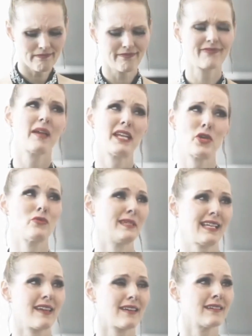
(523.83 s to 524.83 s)
a huge
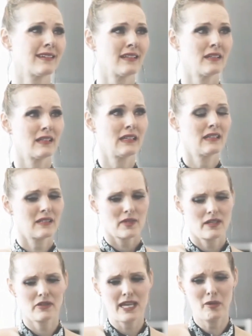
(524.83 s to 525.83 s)
mistake. I feel
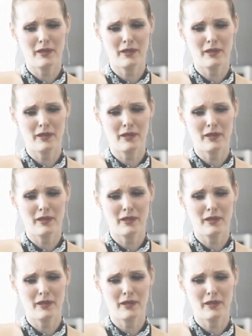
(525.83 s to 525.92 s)
terrible.